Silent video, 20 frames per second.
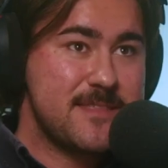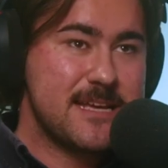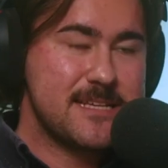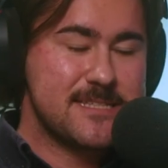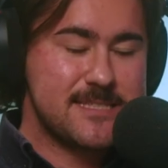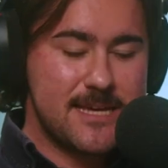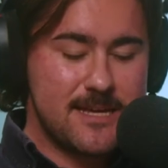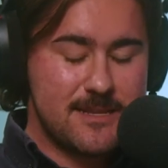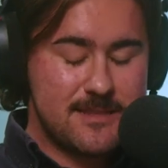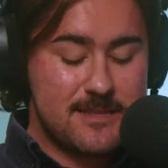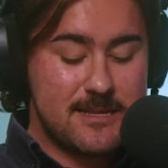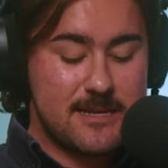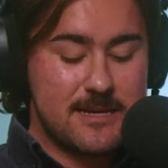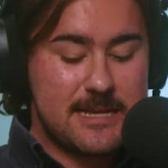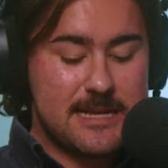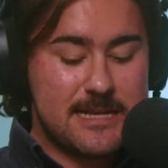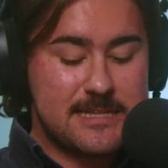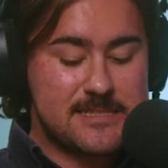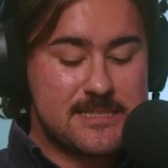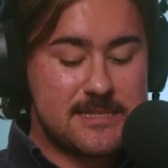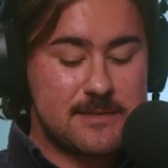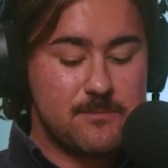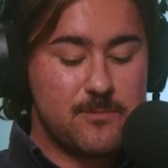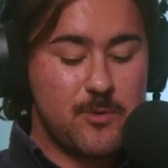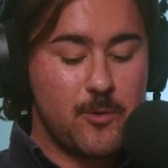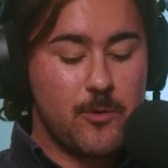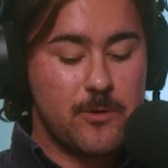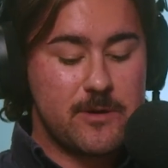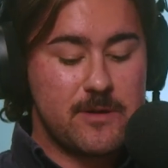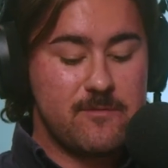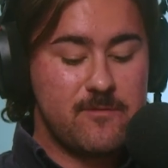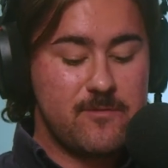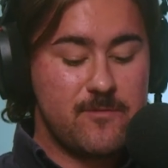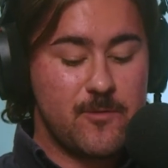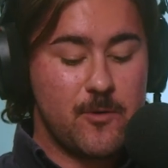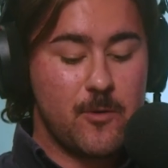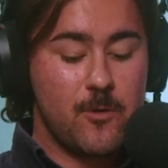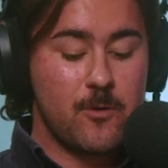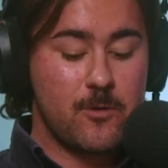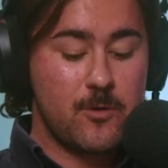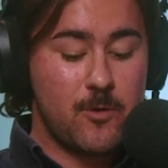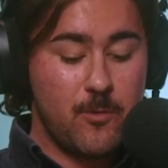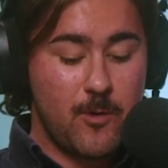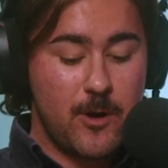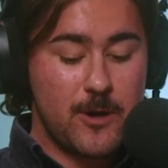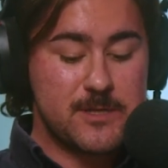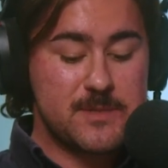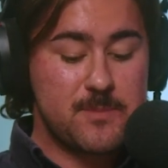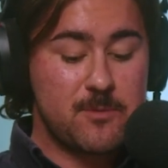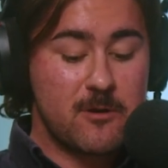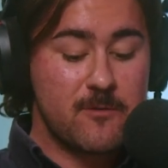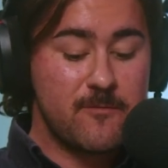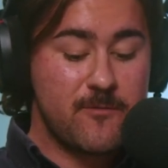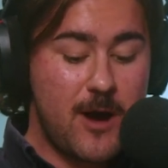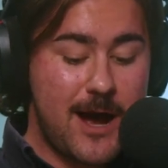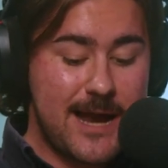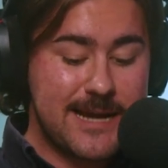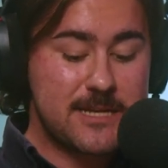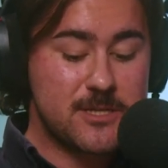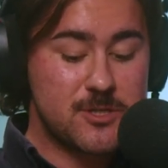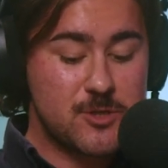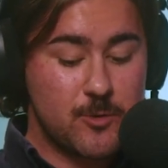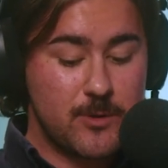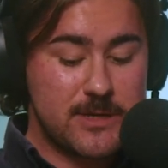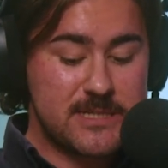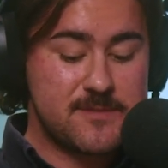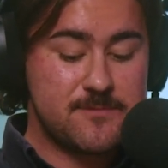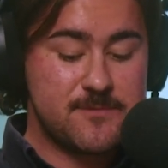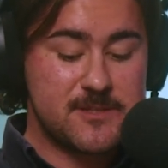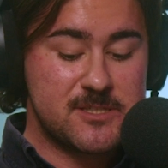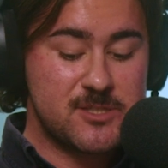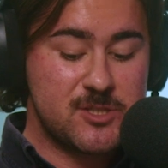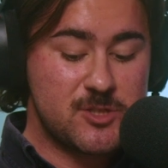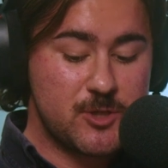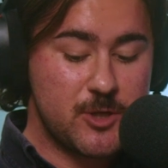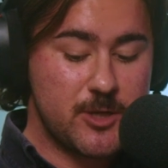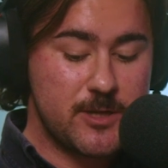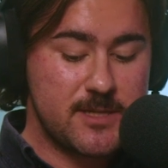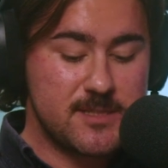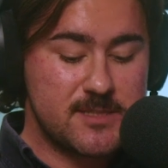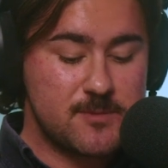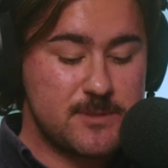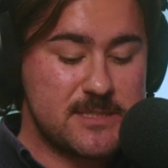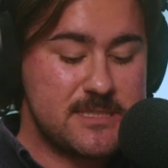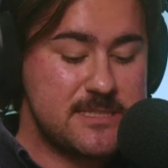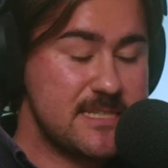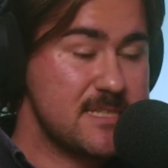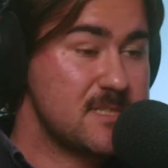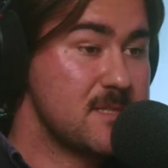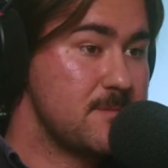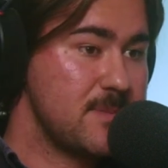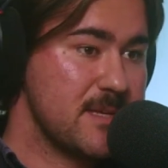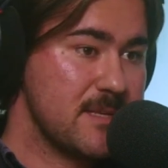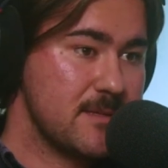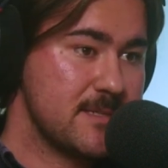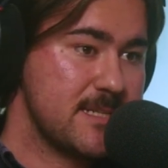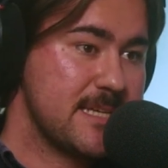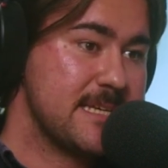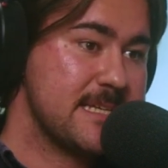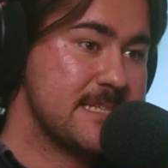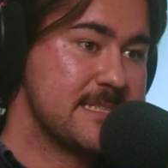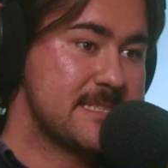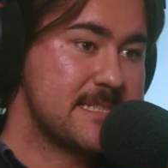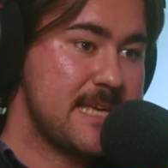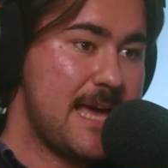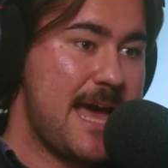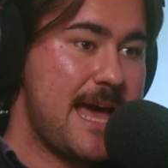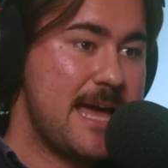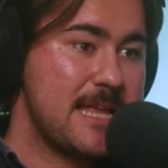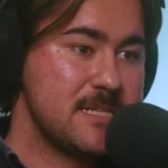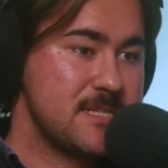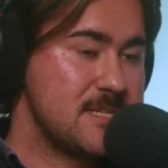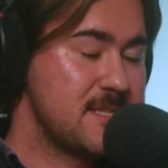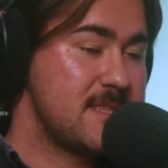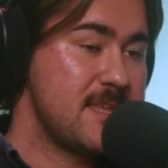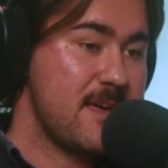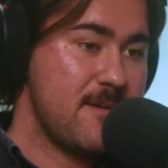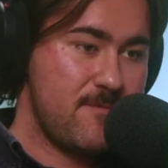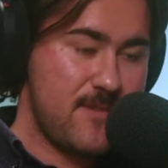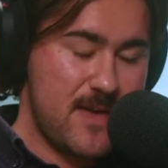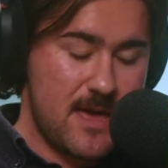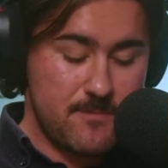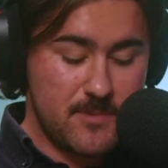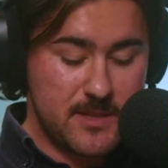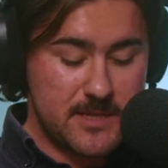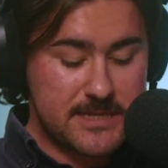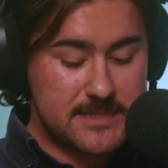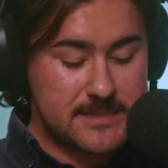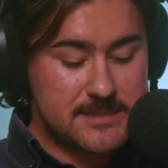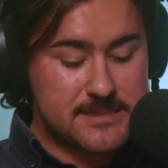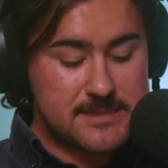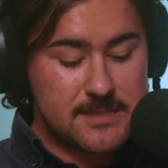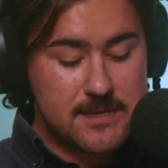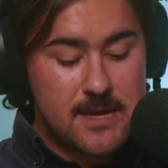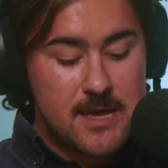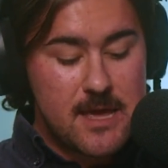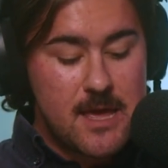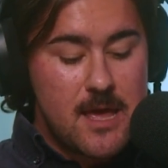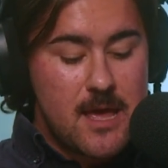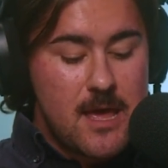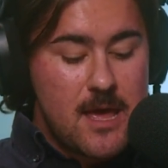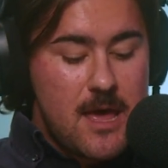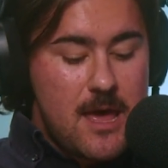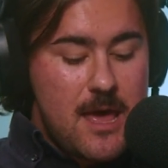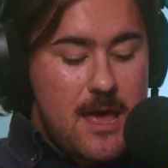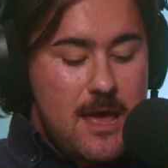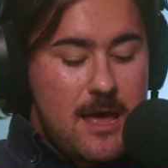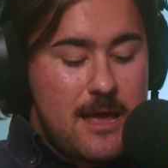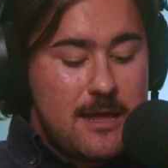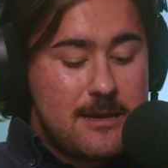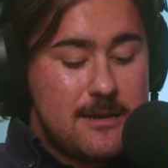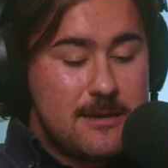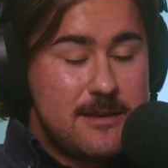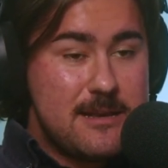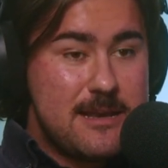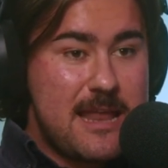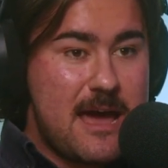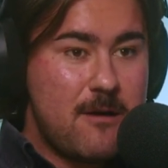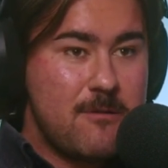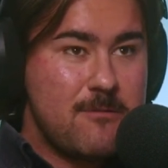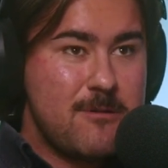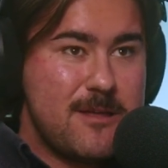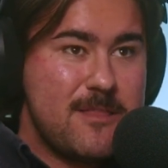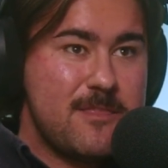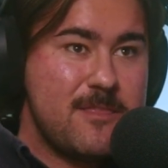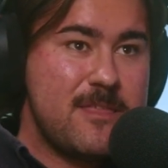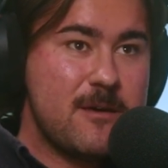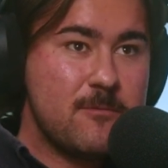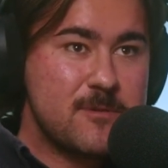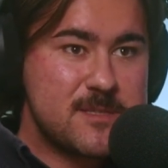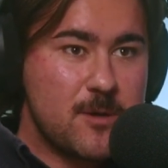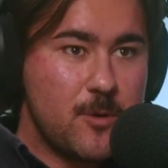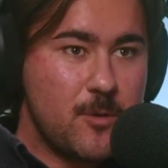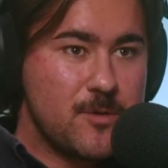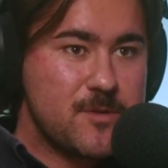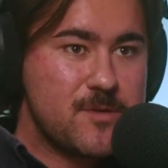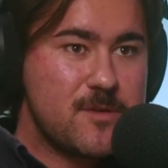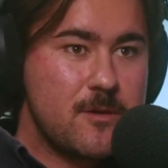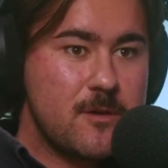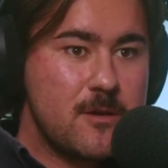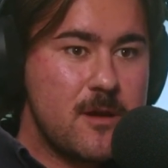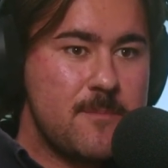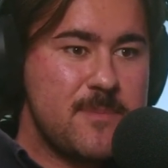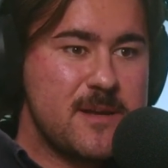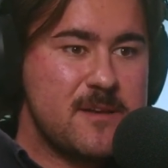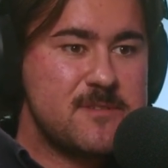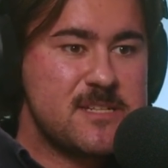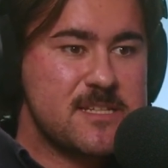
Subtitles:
they said that it's important for, quote, providing choice for students with disabilities and their families. Now, there was also a bit